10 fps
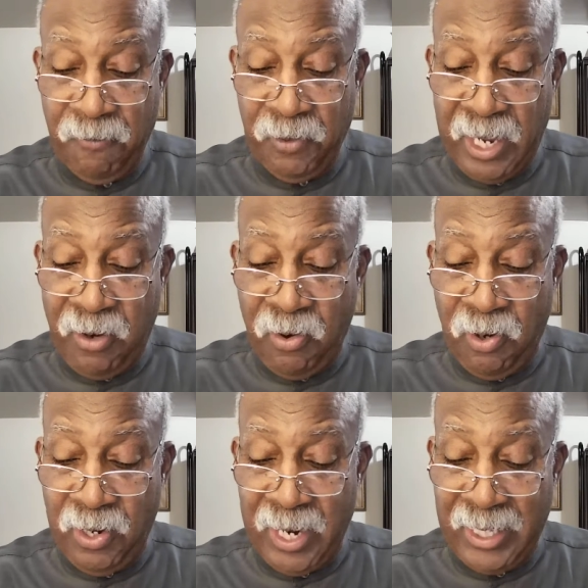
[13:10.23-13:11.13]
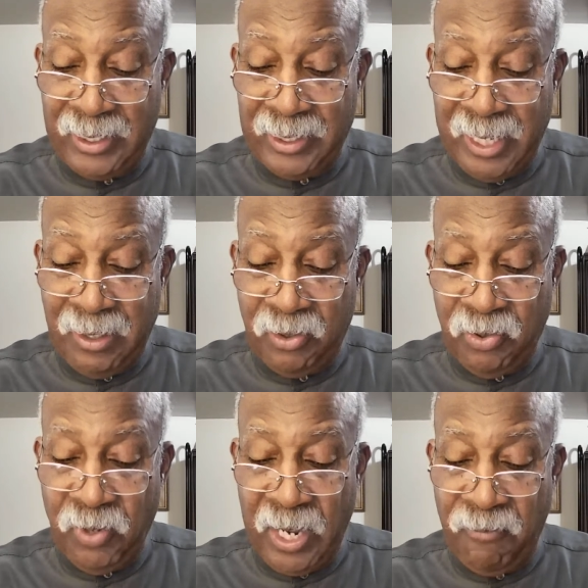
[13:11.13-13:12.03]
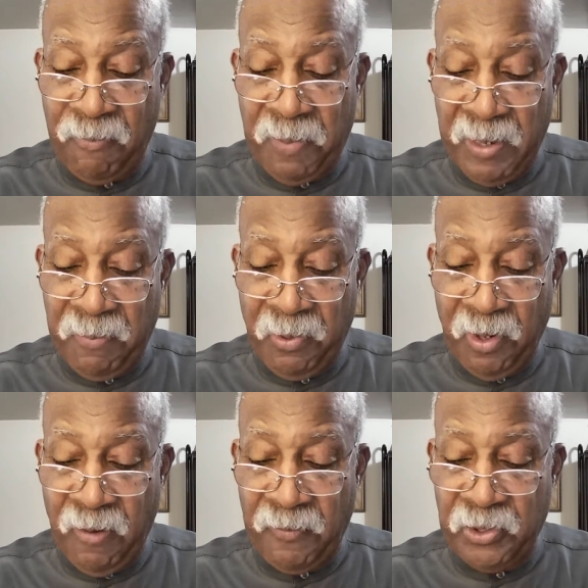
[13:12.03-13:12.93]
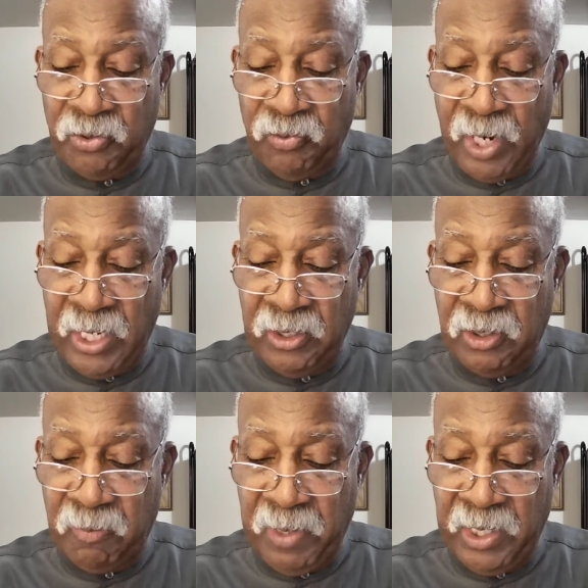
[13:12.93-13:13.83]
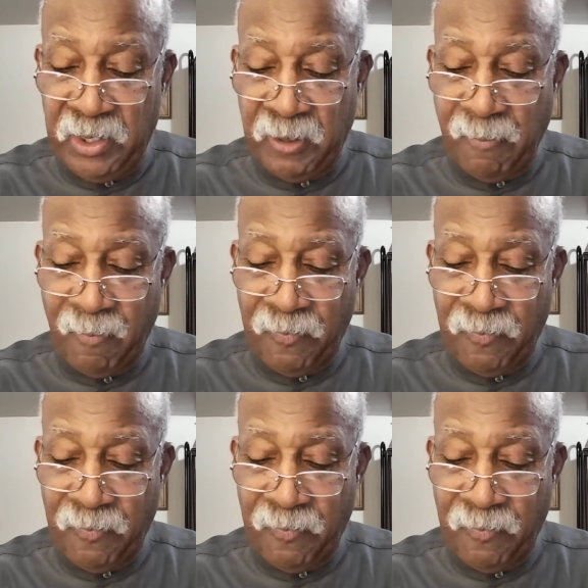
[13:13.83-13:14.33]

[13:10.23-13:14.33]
For thou art not sent to a people of a strange speech